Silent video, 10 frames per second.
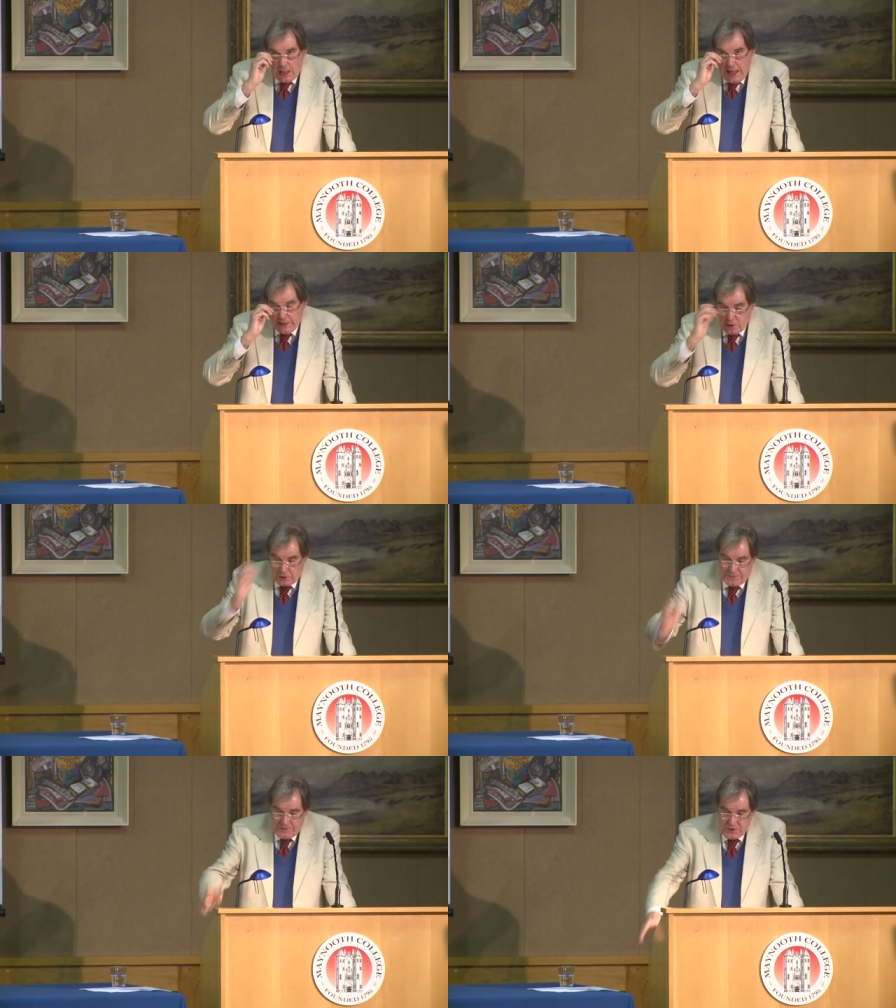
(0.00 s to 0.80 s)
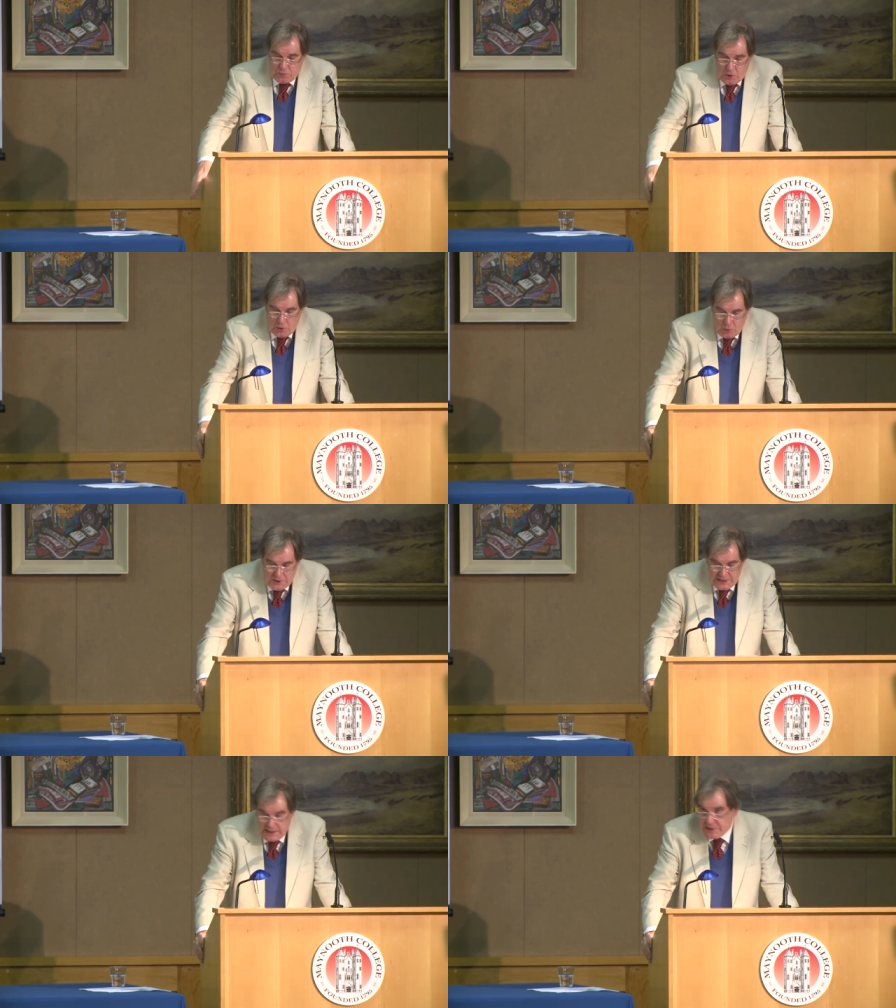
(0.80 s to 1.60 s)
Hagiographers were
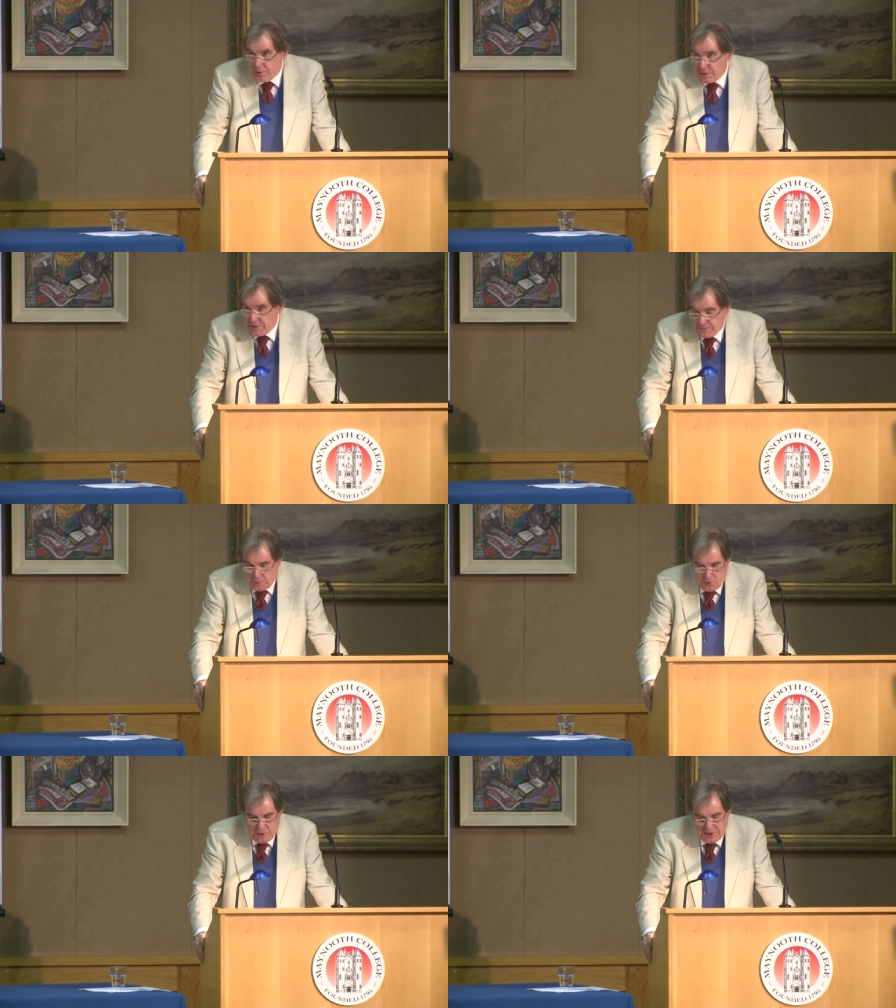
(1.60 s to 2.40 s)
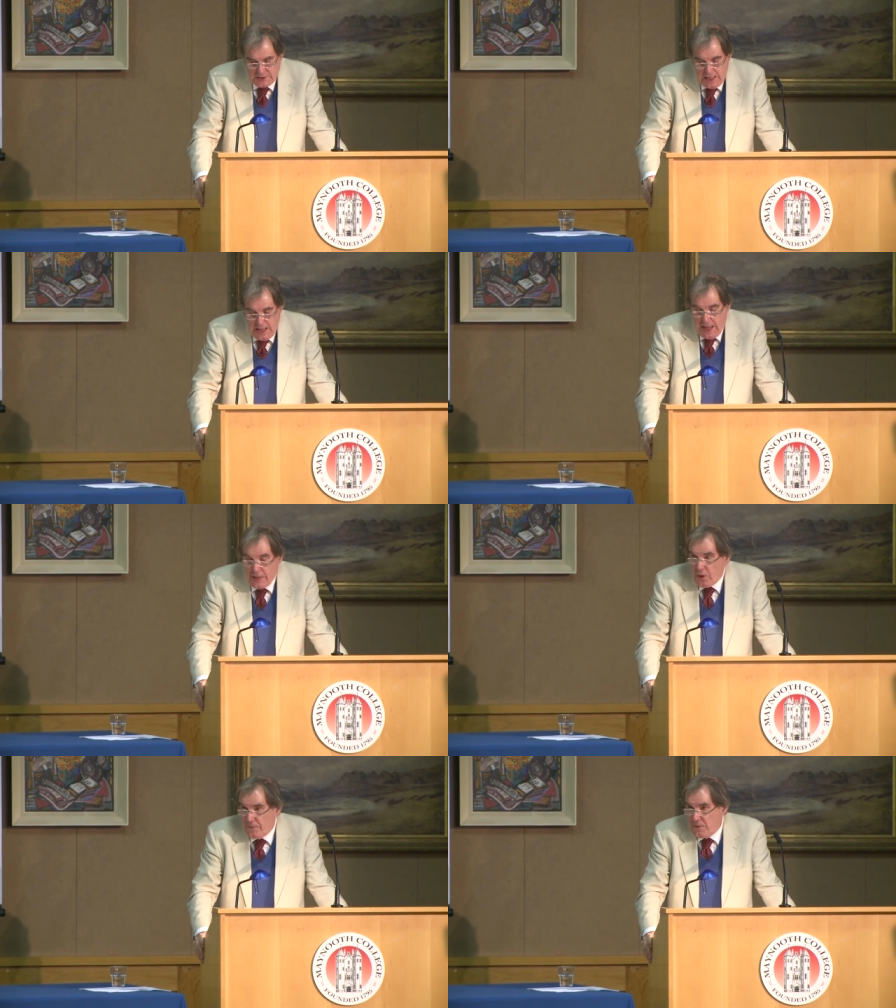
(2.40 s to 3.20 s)
always literate, of course,
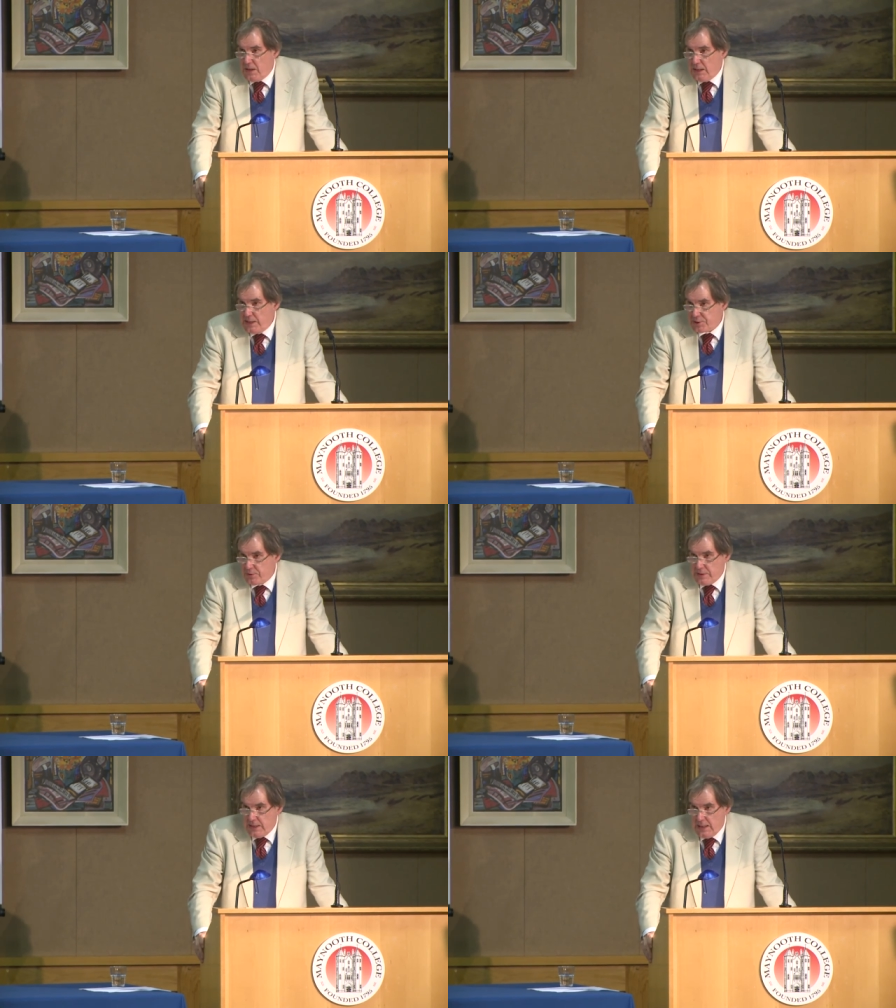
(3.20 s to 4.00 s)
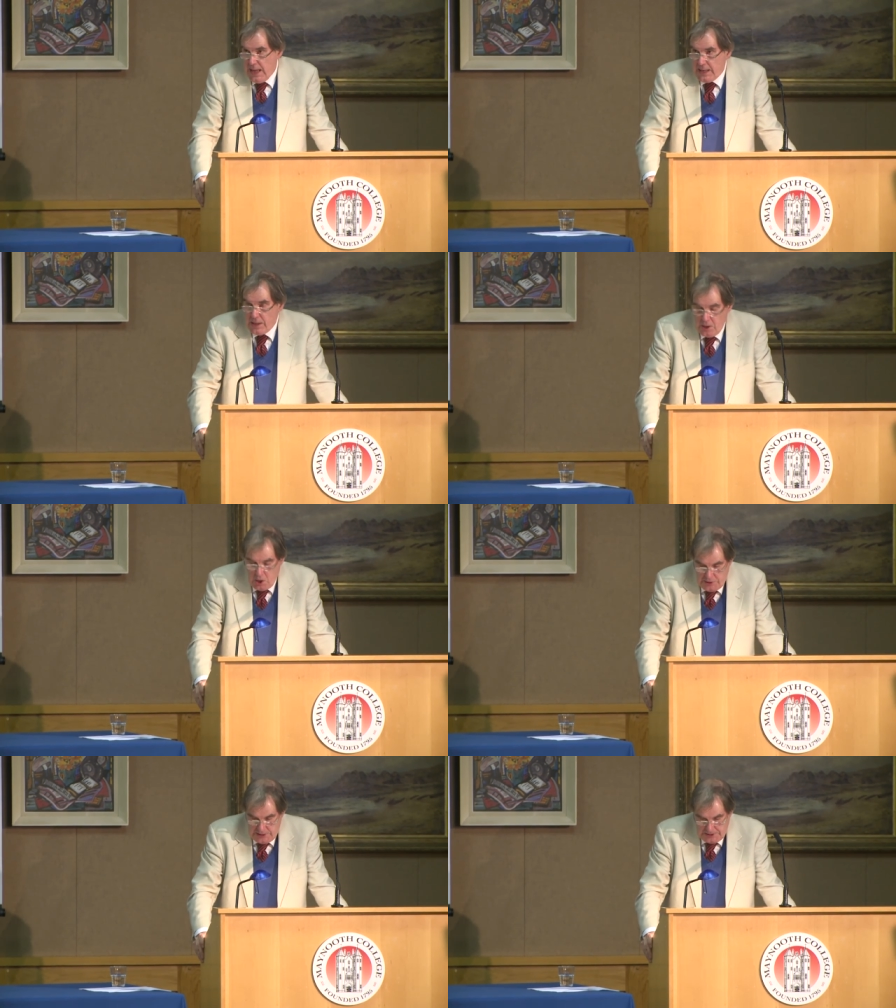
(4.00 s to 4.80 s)
and often literary and
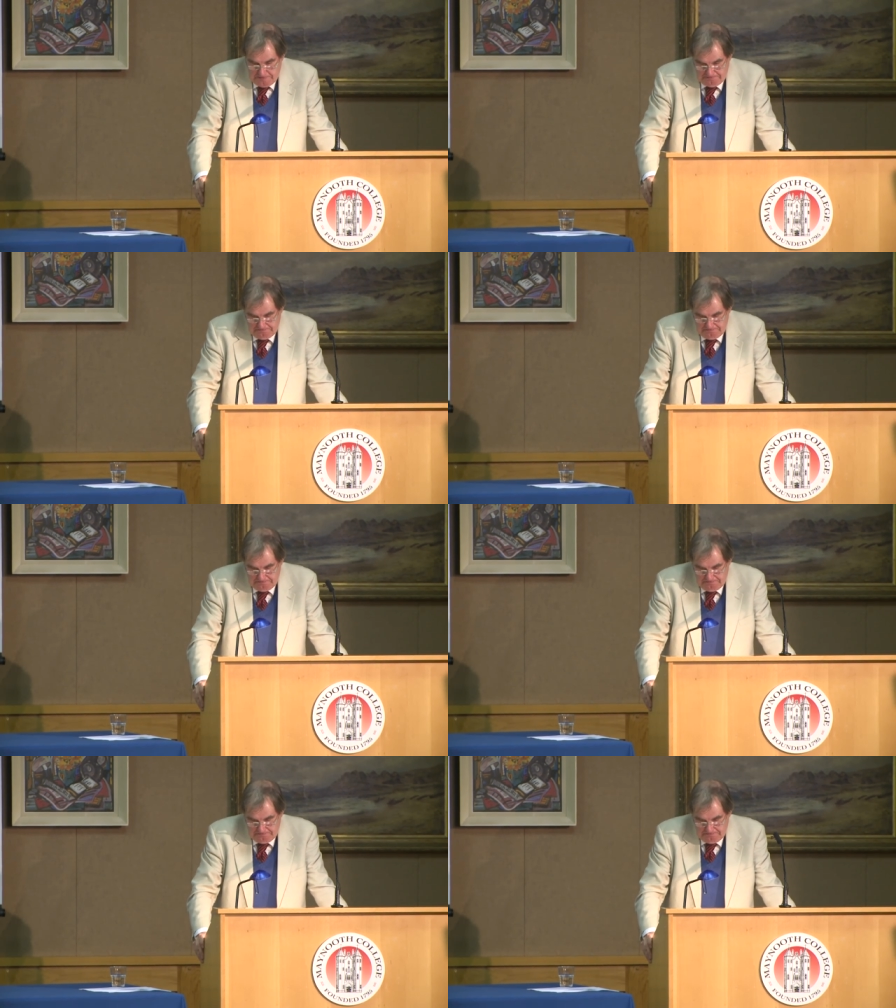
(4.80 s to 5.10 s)
learned.